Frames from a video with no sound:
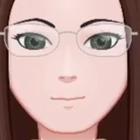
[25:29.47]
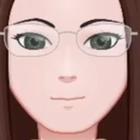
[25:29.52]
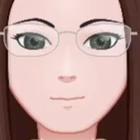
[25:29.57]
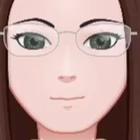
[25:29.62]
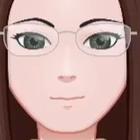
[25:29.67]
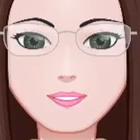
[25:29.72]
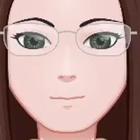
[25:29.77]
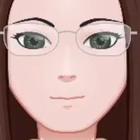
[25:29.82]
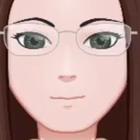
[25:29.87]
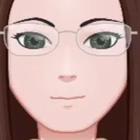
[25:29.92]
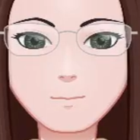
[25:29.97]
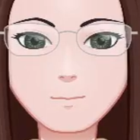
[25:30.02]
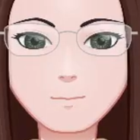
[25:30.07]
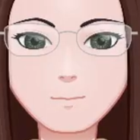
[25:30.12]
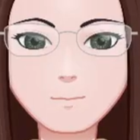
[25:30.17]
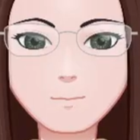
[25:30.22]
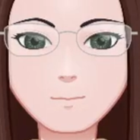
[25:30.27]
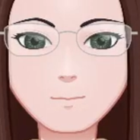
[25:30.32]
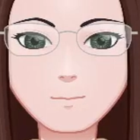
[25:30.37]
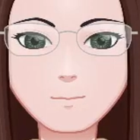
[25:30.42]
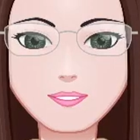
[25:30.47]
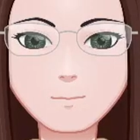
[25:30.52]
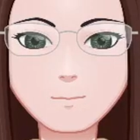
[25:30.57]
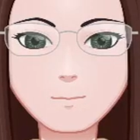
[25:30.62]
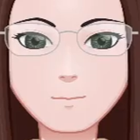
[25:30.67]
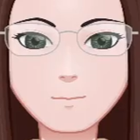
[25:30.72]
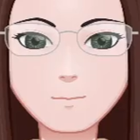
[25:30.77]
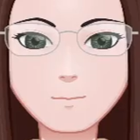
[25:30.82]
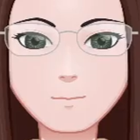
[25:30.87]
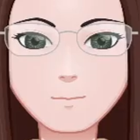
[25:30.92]
I still haven't quite got
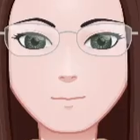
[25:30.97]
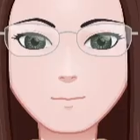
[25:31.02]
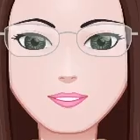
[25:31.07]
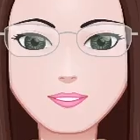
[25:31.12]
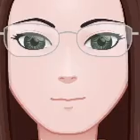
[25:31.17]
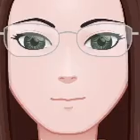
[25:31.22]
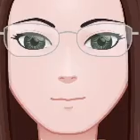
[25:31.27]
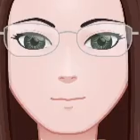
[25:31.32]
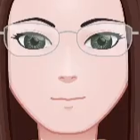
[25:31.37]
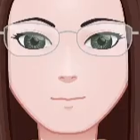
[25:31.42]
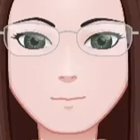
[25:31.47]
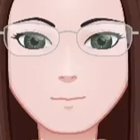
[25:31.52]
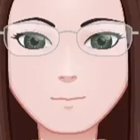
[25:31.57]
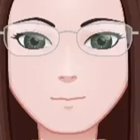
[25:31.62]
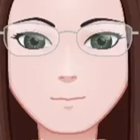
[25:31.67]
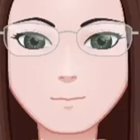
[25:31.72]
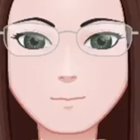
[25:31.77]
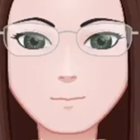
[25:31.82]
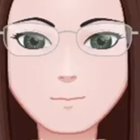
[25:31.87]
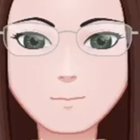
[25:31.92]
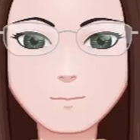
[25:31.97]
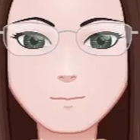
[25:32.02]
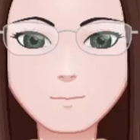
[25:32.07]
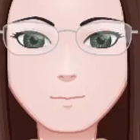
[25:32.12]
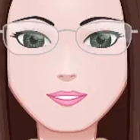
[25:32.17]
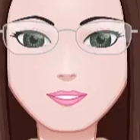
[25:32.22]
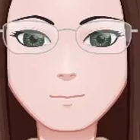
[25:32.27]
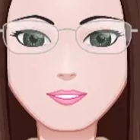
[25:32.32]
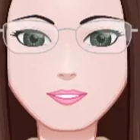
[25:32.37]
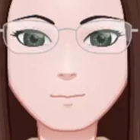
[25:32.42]
used to the fact that the camera
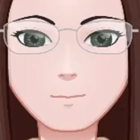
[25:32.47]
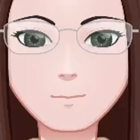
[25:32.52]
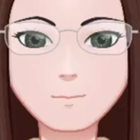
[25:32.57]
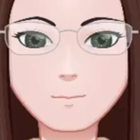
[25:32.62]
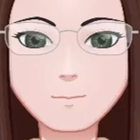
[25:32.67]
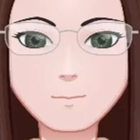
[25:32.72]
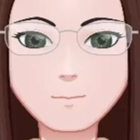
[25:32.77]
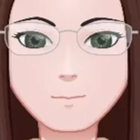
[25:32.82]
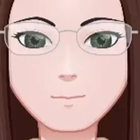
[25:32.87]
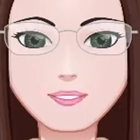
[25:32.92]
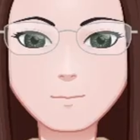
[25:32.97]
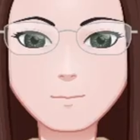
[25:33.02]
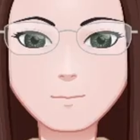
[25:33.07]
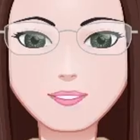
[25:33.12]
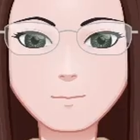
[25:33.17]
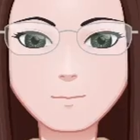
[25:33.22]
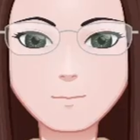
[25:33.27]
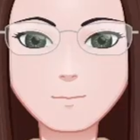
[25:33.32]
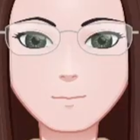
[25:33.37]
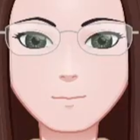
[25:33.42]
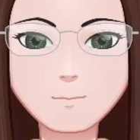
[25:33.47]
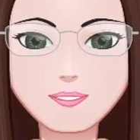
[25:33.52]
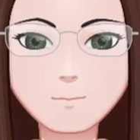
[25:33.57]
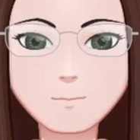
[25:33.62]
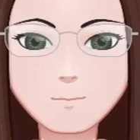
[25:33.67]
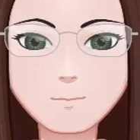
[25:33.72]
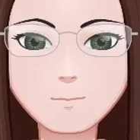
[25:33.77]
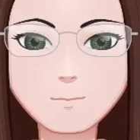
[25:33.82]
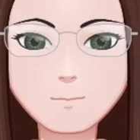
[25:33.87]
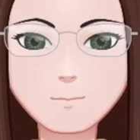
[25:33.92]
makes sounds a little bit like a fly.